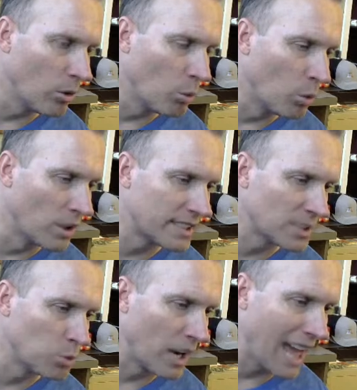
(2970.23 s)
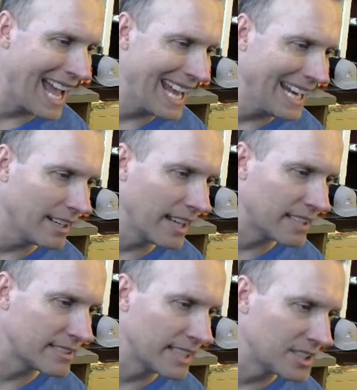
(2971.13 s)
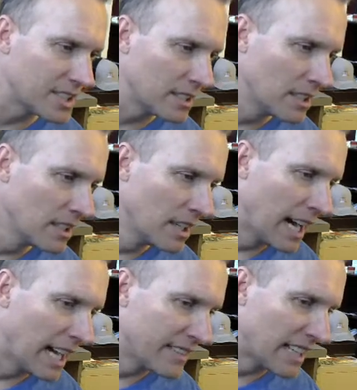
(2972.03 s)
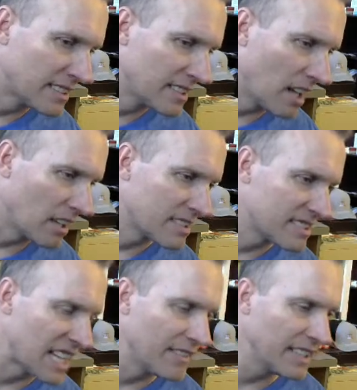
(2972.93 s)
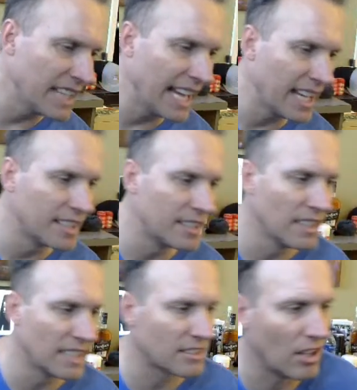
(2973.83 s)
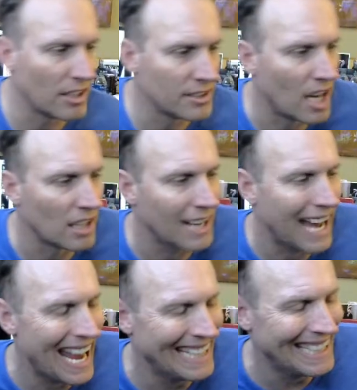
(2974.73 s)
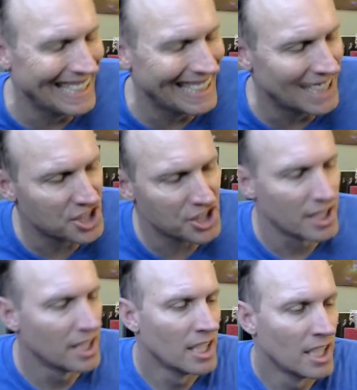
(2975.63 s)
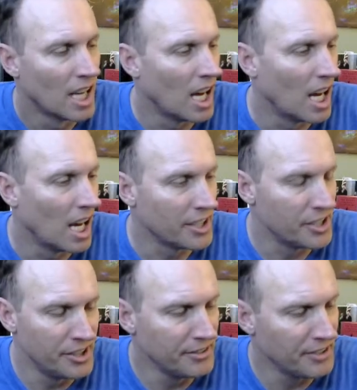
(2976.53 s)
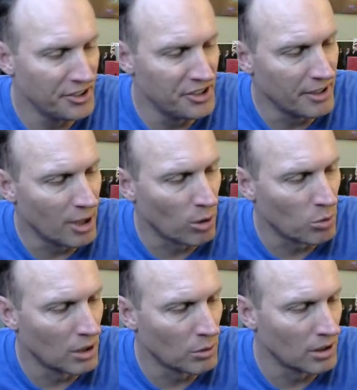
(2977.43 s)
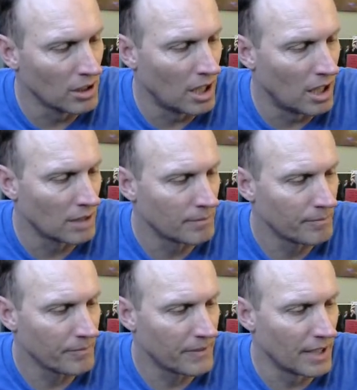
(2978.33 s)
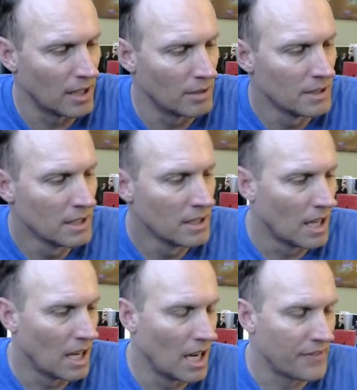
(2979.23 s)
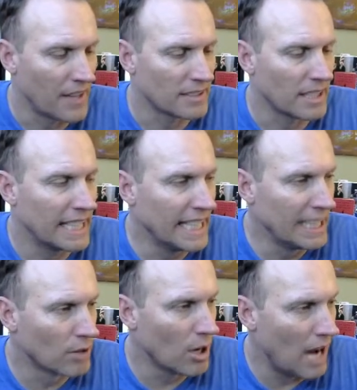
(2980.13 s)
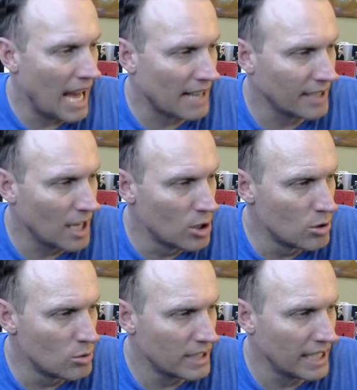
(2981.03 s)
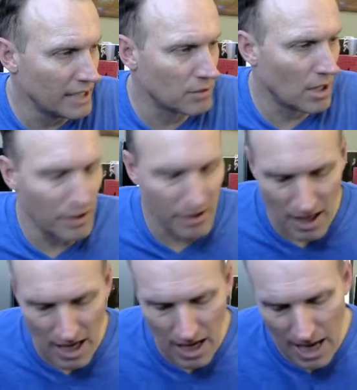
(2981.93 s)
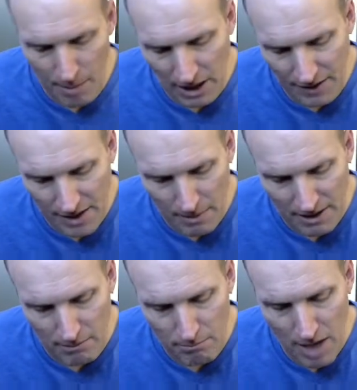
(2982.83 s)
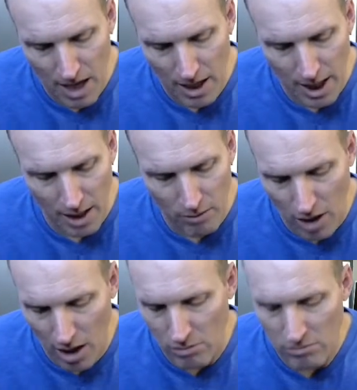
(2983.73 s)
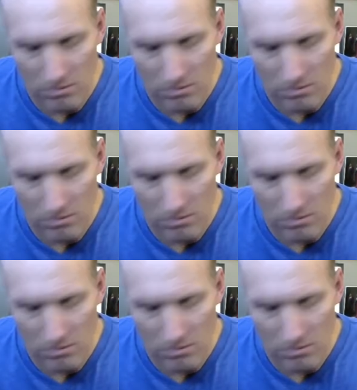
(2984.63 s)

1618 extension, that's $1.78. Let's just call it $1.80-ish. You can go real long. So thoughts on Hero? I actually own Hero. I believe you're talking about the Meta Hero.